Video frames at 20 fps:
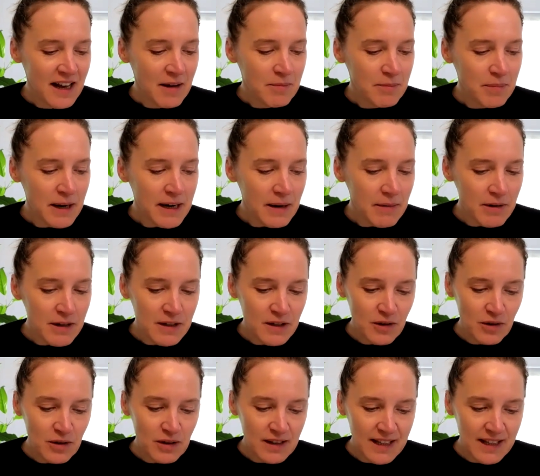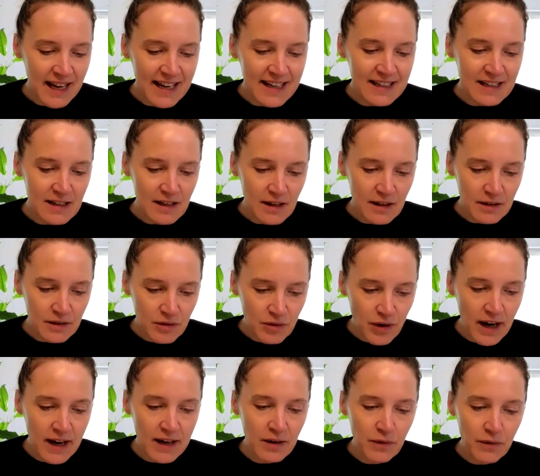But I was then
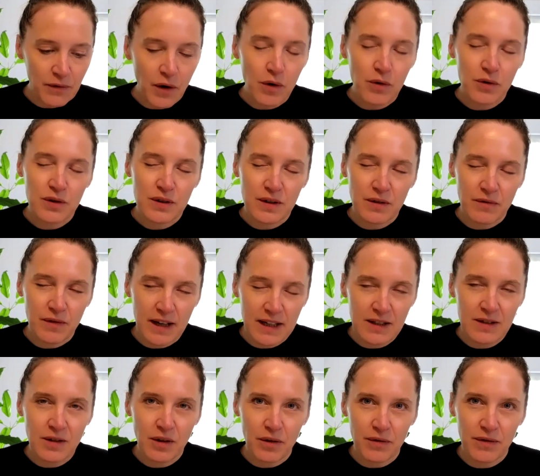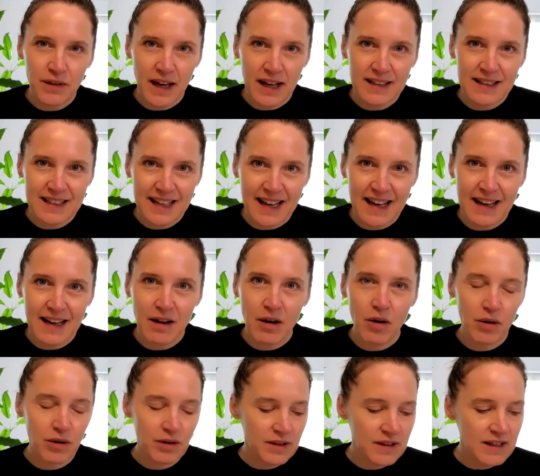trying to focus the rest of that day
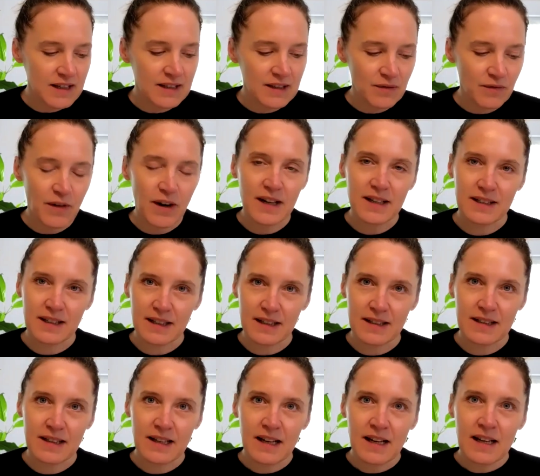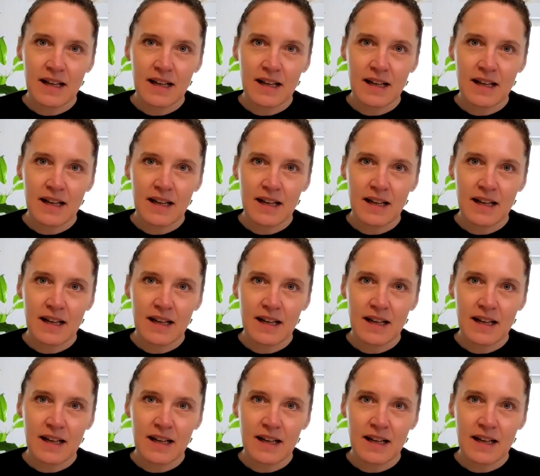on these phrases